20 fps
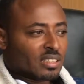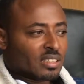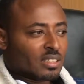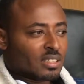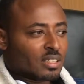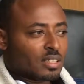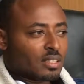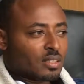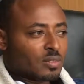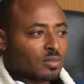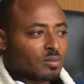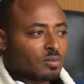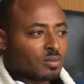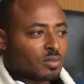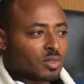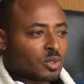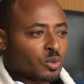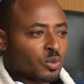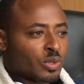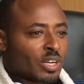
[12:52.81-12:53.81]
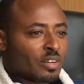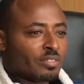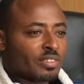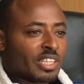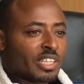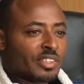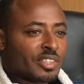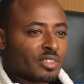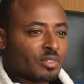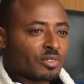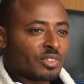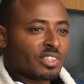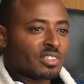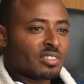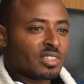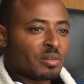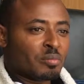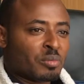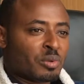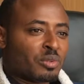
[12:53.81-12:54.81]
We have areas, for
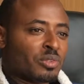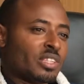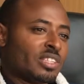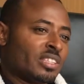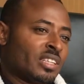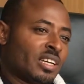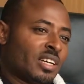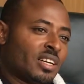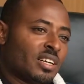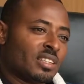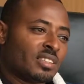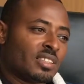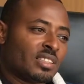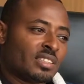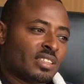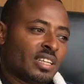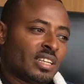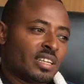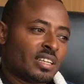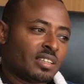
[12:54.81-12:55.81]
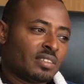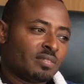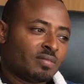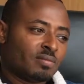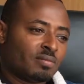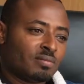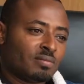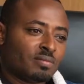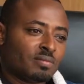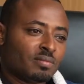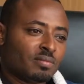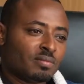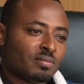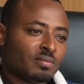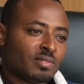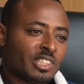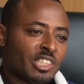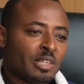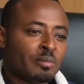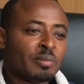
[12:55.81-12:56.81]
example, that are
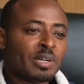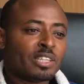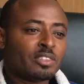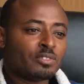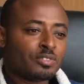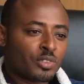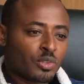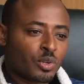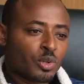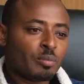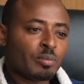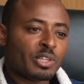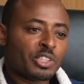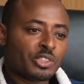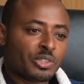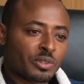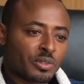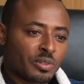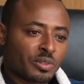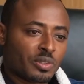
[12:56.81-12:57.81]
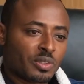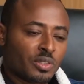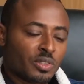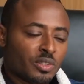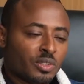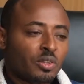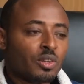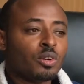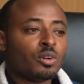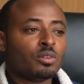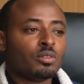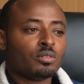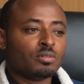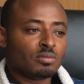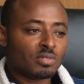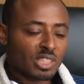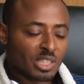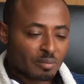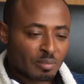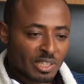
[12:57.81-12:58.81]
earmarked for commercial or
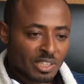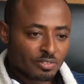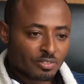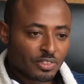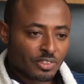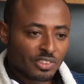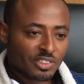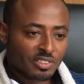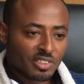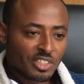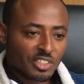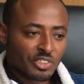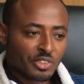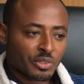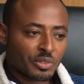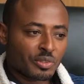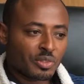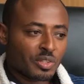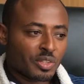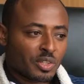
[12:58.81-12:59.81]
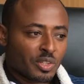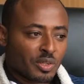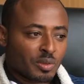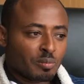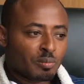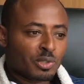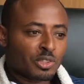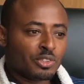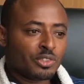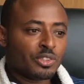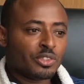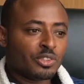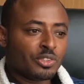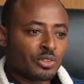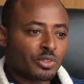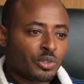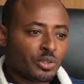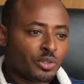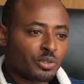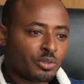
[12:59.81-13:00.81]
earmarked for residential. But when you
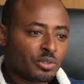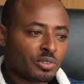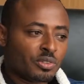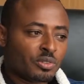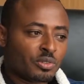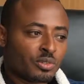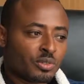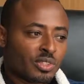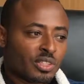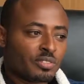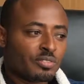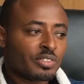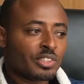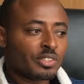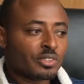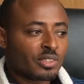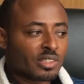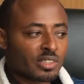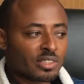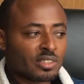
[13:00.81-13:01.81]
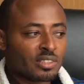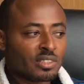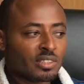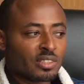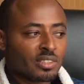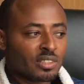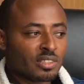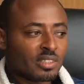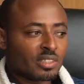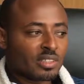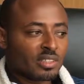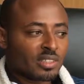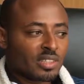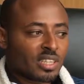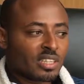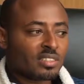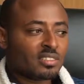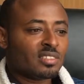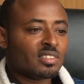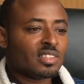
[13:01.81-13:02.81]
go to the field
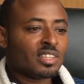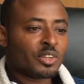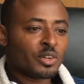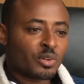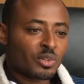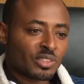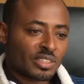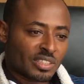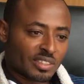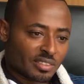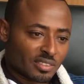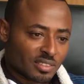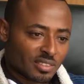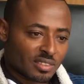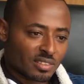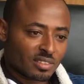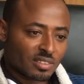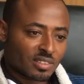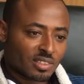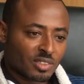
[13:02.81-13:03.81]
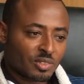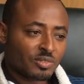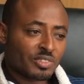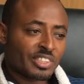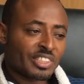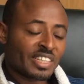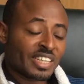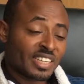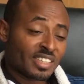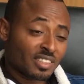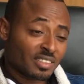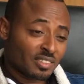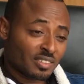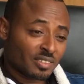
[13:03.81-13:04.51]
and see the context, it's very hard